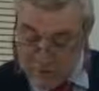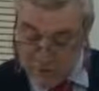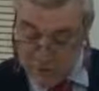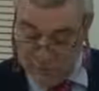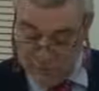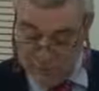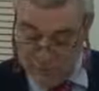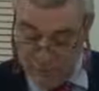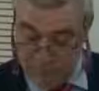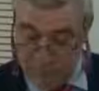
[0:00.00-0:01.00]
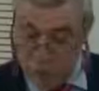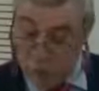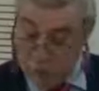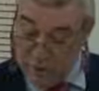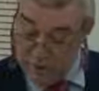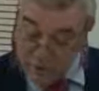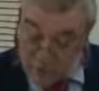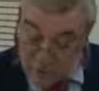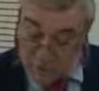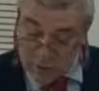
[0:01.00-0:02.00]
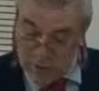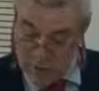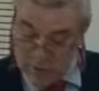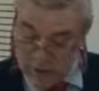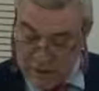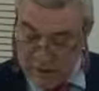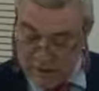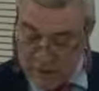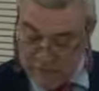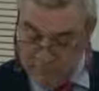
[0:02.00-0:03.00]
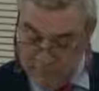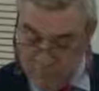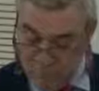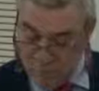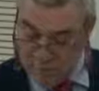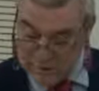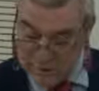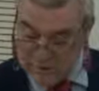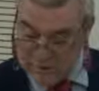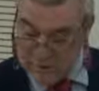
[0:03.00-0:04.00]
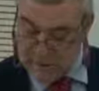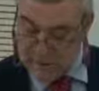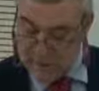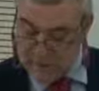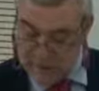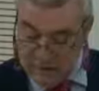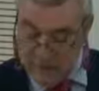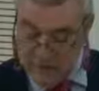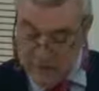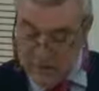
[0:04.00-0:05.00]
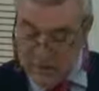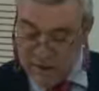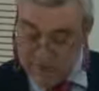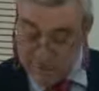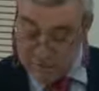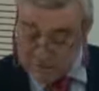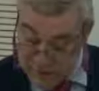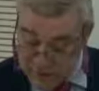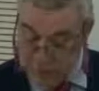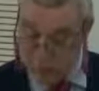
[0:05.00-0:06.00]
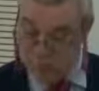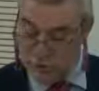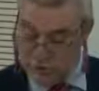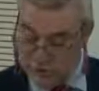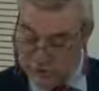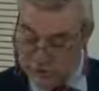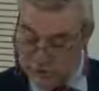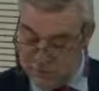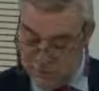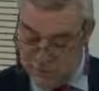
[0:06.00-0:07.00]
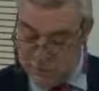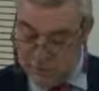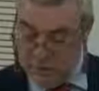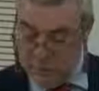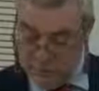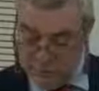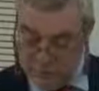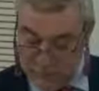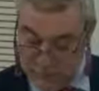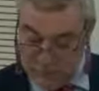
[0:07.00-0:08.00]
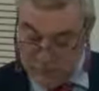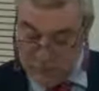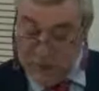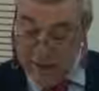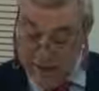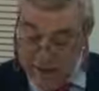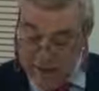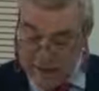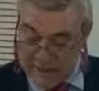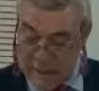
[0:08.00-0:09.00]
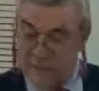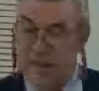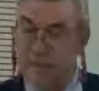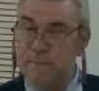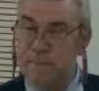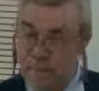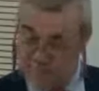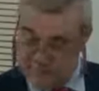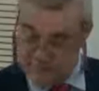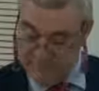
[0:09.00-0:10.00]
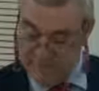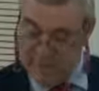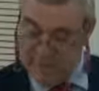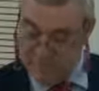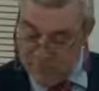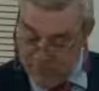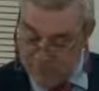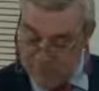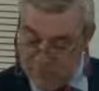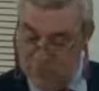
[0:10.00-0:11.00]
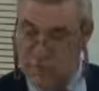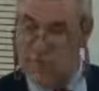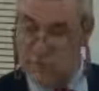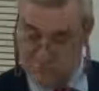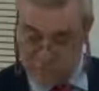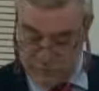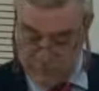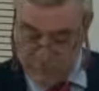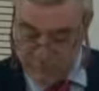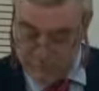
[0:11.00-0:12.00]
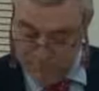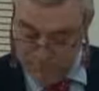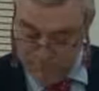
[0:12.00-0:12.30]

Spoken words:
these trips. On their return, young people who attend give a presentation to the trustees of the Luce Foundation, highlighting the impact and the benefits of the trips to them.